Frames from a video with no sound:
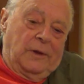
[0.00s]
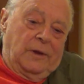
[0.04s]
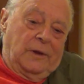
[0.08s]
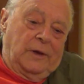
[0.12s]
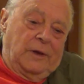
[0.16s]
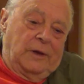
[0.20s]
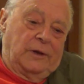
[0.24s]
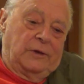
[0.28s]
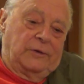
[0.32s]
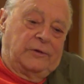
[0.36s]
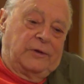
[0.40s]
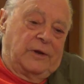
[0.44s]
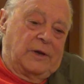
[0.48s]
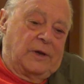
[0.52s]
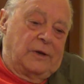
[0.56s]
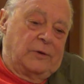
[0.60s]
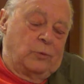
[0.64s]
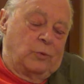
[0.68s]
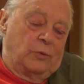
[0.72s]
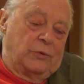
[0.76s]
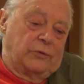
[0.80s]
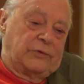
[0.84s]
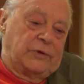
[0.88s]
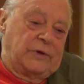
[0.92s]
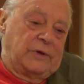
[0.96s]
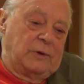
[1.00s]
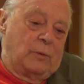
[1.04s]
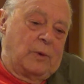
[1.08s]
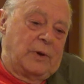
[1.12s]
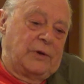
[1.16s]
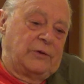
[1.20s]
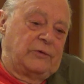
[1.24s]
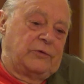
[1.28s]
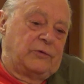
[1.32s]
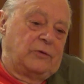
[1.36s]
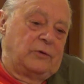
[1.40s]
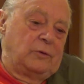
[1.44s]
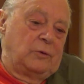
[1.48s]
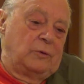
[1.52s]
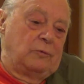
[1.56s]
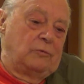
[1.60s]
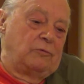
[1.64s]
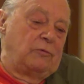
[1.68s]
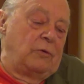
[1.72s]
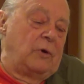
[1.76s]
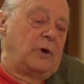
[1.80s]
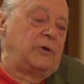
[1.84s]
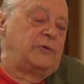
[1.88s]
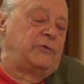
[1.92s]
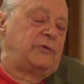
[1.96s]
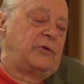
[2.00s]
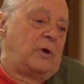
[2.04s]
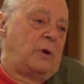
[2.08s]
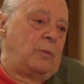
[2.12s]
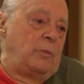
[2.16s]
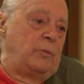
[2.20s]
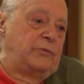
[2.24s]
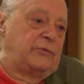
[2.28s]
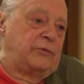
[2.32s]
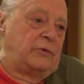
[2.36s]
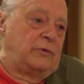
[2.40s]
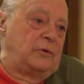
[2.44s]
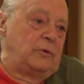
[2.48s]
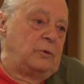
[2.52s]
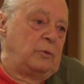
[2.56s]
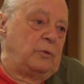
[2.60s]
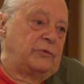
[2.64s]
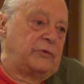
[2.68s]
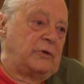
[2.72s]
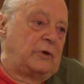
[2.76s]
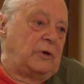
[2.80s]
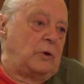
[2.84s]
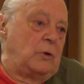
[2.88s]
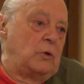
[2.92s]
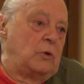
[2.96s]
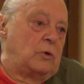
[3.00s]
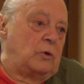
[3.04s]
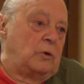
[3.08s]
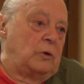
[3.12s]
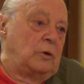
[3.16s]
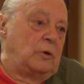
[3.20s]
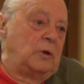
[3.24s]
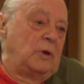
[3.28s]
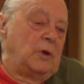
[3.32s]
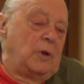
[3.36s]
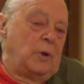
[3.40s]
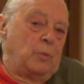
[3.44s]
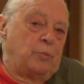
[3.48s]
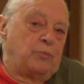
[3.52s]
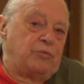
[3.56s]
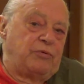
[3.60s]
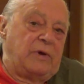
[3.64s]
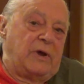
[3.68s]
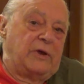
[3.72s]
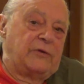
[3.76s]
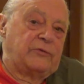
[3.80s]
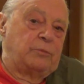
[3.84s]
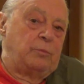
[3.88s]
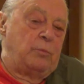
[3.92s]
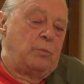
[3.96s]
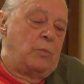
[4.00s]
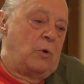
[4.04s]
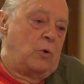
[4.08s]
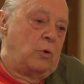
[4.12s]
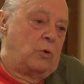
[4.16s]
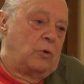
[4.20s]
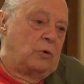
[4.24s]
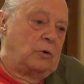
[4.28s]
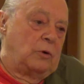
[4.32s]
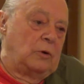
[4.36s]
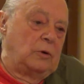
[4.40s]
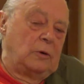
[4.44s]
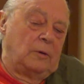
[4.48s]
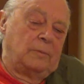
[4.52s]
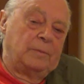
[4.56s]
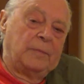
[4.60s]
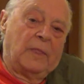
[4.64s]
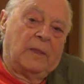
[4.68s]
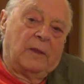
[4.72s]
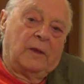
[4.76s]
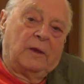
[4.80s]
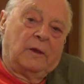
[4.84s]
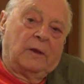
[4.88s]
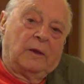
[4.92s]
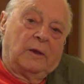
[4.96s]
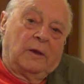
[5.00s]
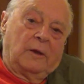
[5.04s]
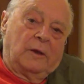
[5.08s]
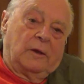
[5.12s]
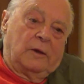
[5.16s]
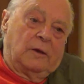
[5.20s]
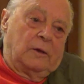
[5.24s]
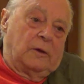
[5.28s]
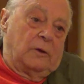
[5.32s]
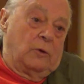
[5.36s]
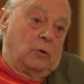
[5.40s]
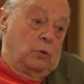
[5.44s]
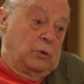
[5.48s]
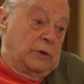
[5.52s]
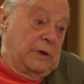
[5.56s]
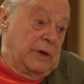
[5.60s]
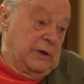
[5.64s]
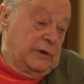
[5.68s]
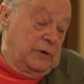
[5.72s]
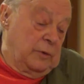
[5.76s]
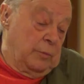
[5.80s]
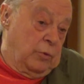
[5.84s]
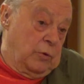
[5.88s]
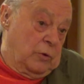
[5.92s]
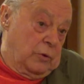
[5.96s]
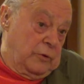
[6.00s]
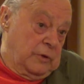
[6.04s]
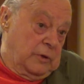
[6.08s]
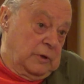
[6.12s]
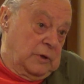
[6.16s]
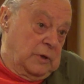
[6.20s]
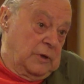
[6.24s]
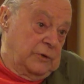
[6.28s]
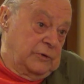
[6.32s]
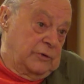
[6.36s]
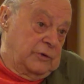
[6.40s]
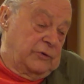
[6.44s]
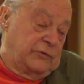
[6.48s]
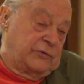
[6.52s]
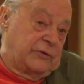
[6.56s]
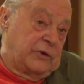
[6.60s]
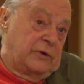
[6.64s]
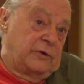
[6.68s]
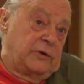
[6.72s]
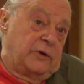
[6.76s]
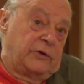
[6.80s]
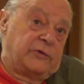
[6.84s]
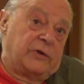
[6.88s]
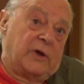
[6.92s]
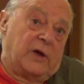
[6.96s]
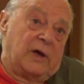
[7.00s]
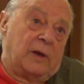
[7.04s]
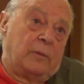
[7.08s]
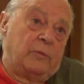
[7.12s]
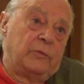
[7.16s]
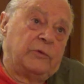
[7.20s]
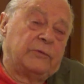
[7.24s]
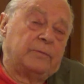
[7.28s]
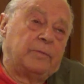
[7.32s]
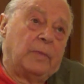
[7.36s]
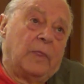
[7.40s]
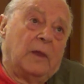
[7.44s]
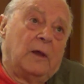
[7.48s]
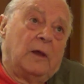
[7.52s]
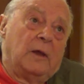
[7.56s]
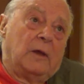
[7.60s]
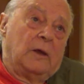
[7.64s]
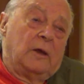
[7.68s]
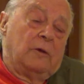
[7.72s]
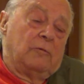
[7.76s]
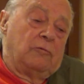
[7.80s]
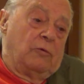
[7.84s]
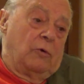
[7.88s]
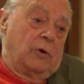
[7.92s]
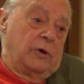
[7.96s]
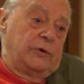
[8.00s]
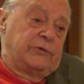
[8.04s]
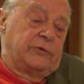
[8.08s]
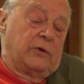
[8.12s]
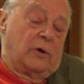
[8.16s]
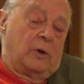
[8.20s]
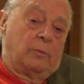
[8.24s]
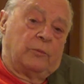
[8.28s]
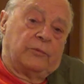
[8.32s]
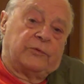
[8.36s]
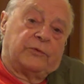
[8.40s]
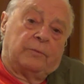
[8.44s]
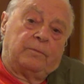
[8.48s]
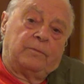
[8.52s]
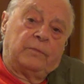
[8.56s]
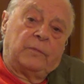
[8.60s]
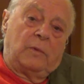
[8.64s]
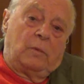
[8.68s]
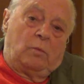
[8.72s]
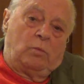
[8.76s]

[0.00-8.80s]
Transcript: did was he went to Roy Thompson, who was a local press mogul, who later bought the London Sunday Times, Roy Thompson.